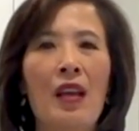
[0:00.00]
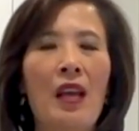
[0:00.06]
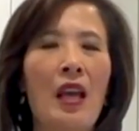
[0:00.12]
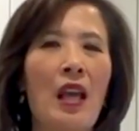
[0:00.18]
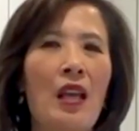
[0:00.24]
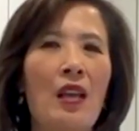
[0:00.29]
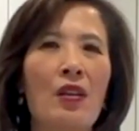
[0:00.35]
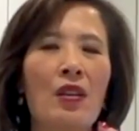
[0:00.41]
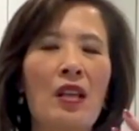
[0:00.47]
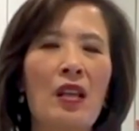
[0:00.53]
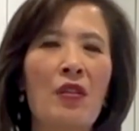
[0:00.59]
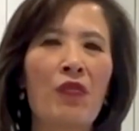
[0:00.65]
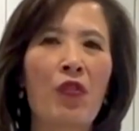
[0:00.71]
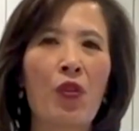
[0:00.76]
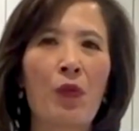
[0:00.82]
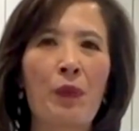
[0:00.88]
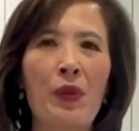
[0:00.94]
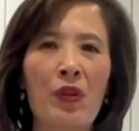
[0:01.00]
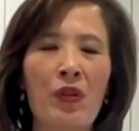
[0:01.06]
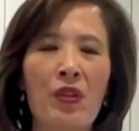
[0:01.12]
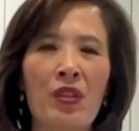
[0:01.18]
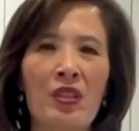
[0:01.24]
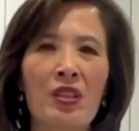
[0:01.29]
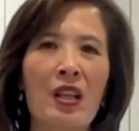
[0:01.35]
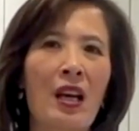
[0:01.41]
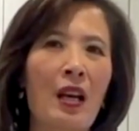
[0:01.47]
and for a
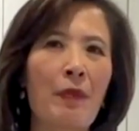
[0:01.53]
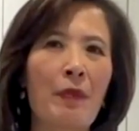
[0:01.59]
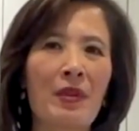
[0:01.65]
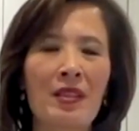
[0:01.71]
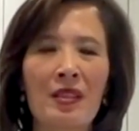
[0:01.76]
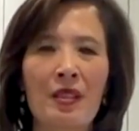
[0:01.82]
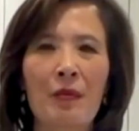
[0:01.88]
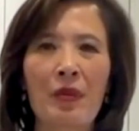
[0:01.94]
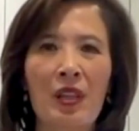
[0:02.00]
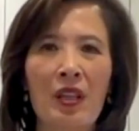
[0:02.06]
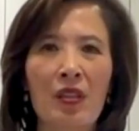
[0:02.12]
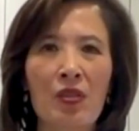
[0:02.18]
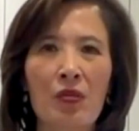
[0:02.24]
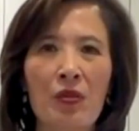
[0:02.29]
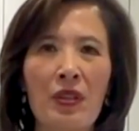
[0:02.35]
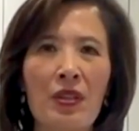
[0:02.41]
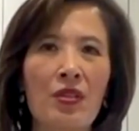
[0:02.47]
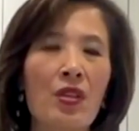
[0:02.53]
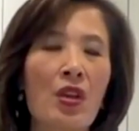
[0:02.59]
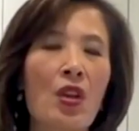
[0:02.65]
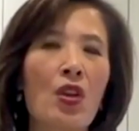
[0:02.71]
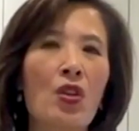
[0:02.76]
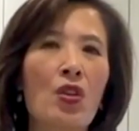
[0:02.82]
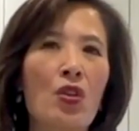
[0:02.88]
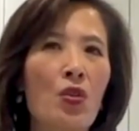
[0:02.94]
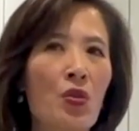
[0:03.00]
period of time in some countries,
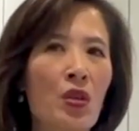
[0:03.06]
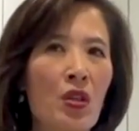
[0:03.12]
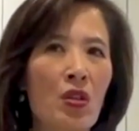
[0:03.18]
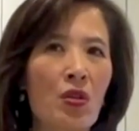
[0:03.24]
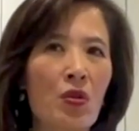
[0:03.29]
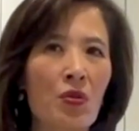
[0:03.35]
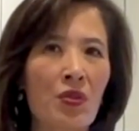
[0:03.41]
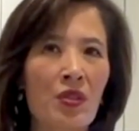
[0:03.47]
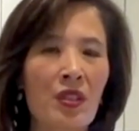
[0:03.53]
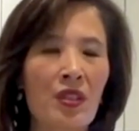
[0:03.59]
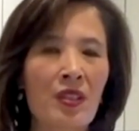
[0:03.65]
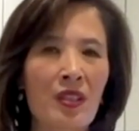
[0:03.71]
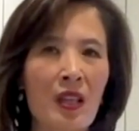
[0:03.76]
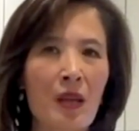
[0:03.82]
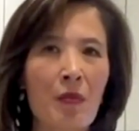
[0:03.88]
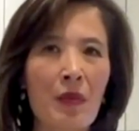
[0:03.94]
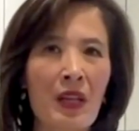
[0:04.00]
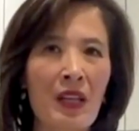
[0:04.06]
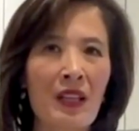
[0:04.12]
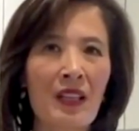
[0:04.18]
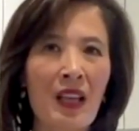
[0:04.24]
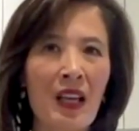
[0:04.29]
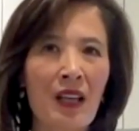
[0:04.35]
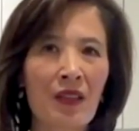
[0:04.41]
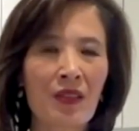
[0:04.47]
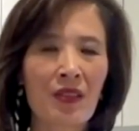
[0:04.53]
you can use
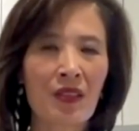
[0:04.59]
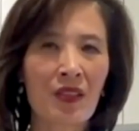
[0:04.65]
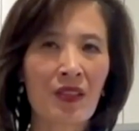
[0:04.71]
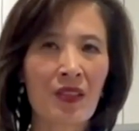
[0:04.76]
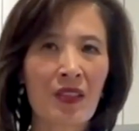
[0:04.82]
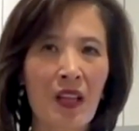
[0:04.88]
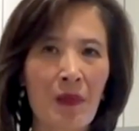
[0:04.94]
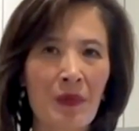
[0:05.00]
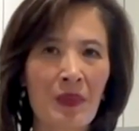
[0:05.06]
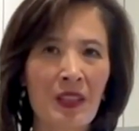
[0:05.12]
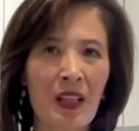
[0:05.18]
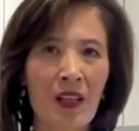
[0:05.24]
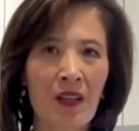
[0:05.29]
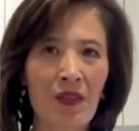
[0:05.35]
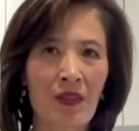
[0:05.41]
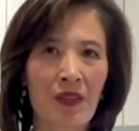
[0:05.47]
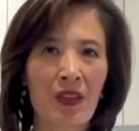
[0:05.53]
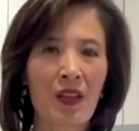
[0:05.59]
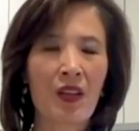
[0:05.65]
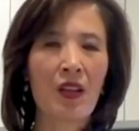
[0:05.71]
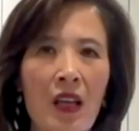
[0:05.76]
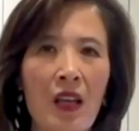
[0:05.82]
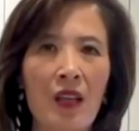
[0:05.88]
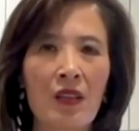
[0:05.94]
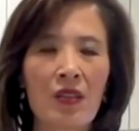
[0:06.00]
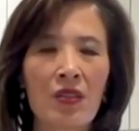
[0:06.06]
somebody else's stem cells.
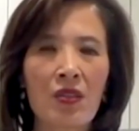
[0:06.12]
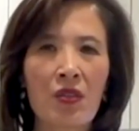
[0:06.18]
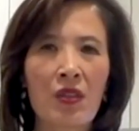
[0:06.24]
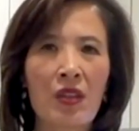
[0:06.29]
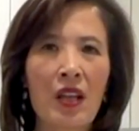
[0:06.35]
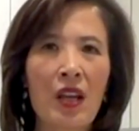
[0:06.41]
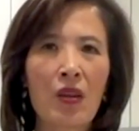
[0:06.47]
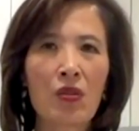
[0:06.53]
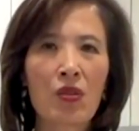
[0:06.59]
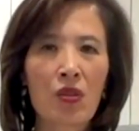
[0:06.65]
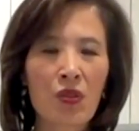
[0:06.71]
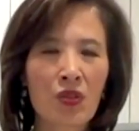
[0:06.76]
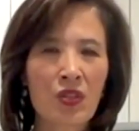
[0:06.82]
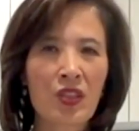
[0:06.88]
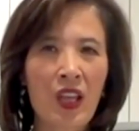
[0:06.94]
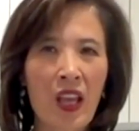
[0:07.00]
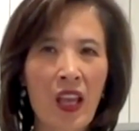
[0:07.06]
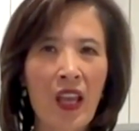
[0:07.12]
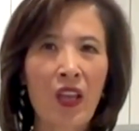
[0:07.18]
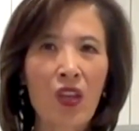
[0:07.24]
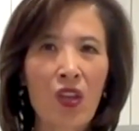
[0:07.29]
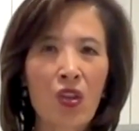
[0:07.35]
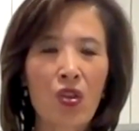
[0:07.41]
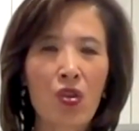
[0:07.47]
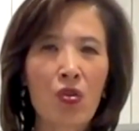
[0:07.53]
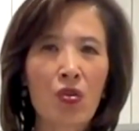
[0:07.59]
And so now you're
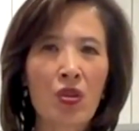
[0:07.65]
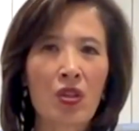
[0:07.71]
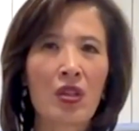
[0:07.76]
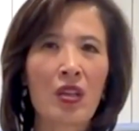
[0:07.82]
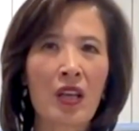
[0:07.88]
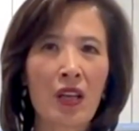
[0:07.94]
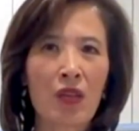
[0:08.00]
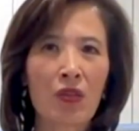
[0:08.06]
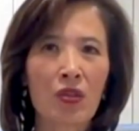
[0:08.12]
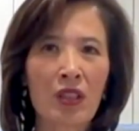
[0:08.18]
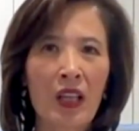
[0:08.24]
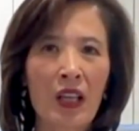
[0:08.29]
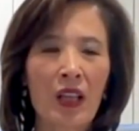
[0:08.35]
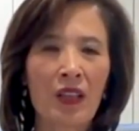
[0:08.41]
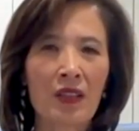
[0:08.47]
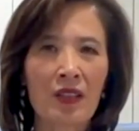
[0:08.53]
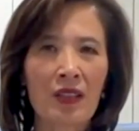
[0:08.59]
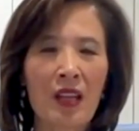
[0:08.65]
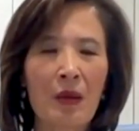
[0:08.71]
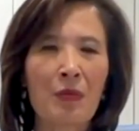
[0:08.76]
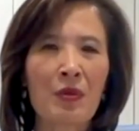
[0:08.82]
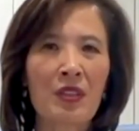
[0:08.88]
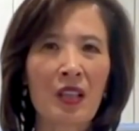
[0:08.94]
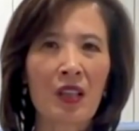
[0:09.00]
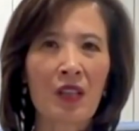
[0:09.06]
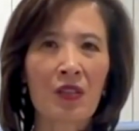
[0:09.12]
saying you can now take stem
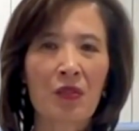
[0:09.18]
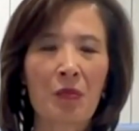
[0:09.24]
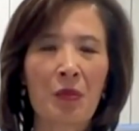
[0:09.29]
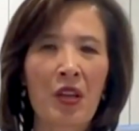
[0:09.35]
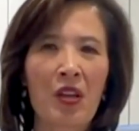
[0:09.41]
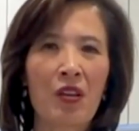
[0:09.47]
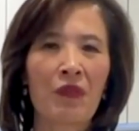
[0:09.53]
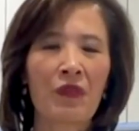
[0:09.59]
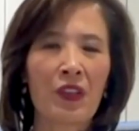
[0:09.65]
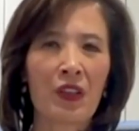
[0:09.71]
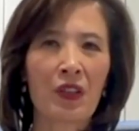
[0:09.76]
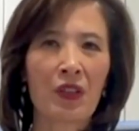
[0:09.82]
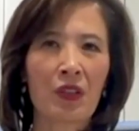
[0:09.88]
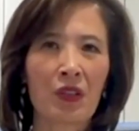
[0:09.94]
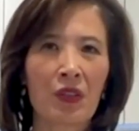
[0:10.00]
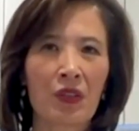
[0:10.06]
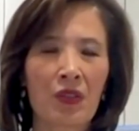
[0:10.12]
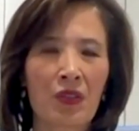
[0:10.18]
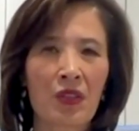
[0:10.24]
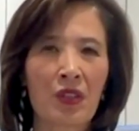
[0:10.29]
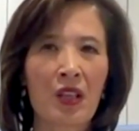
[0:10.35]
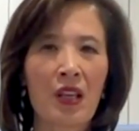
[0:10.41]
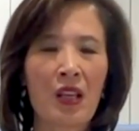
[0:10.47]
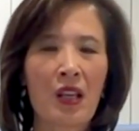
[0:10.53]
cells from hair follicles